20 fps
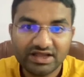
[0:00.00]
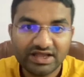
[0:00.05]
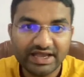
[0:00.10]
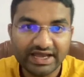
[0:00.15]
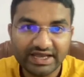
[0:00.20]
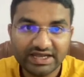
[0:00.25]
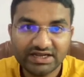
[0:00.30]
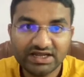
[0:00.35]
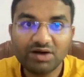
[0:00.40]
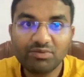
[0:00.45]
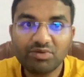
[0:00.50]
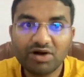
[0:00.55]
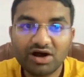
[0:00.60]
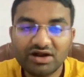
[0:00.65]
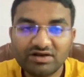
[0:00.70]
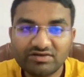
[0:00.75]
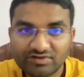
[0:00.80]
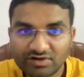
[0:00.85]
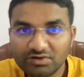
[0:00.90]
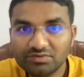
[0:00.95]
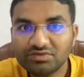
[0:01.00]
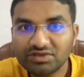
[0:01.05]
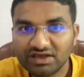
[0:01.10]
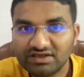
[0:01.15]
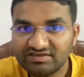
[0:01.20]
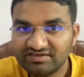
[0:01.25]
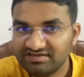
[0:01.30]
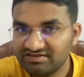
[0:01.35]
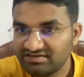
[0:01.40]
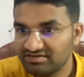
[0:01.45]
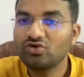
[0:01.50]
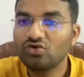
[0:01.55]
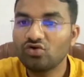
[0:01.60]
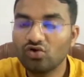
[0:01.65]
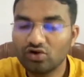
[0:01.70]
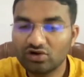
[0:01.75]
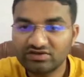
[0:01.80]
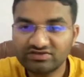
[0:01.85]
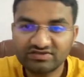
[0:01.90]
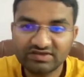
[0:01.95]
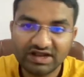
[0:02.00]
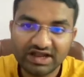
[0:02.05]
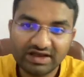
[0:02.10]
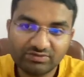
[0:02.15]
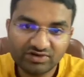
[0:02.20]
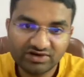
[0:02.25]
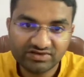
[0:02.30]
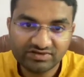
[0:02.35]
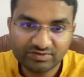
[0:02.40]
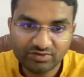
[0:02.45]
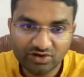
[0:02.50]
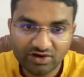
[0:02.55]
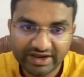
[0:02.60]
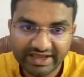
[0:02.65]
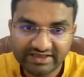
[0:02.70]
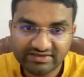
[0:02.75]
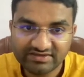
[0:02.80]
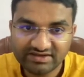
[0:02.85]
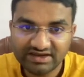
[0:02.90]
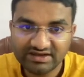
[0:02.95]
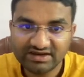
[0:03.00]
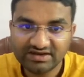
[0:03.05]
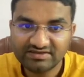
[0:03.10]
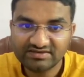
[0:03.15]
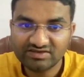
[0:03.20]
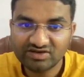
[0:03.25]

And apart from this core syllabus, for an extended